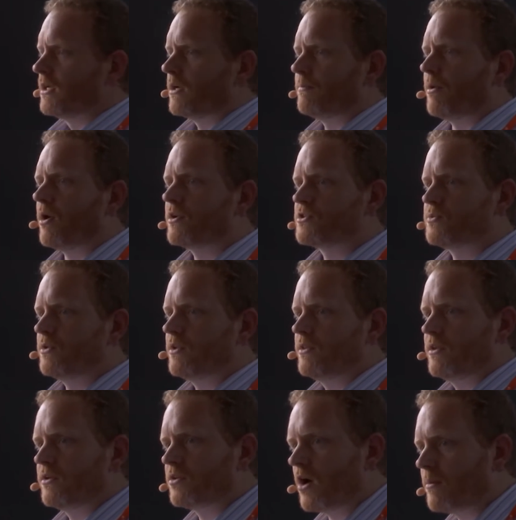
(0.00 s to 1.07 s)
A pod is really
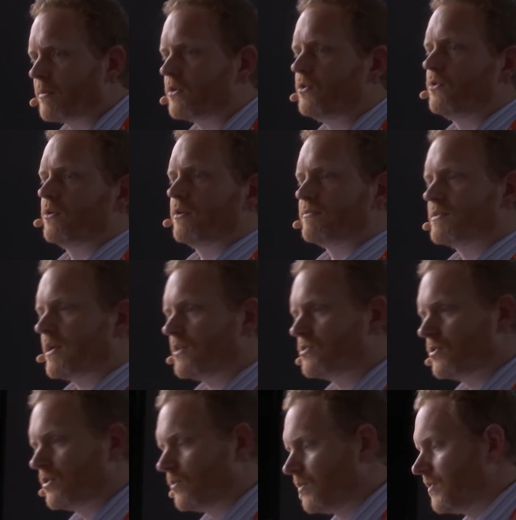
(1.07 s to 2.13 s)
the atomic unit of
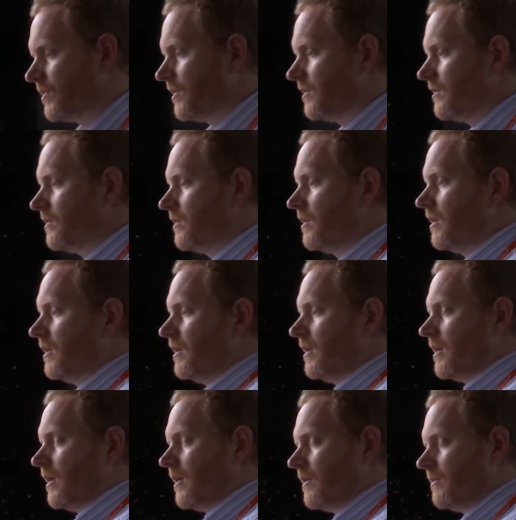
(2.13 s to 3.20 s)
scheduling within
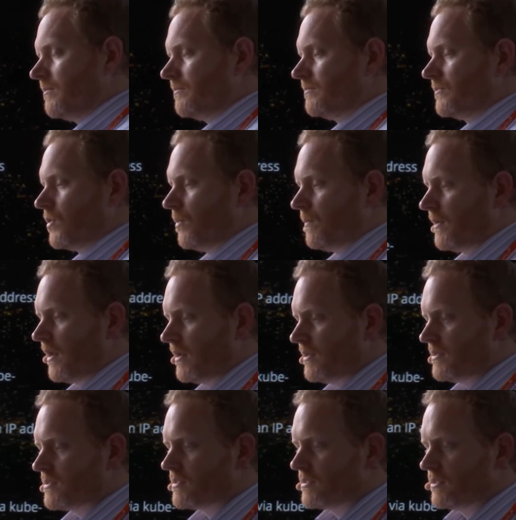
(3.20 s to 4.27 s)

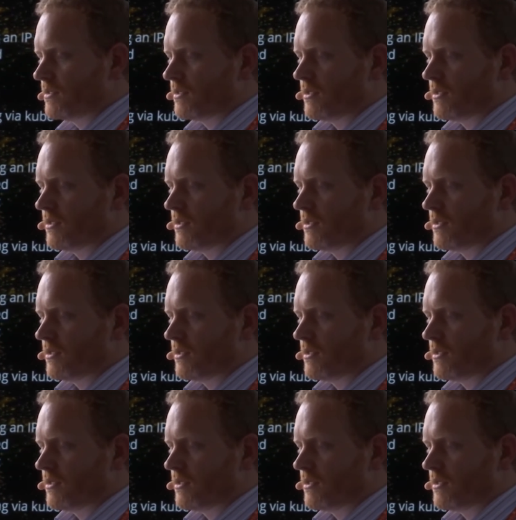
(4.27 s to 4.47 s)
Kubernetes.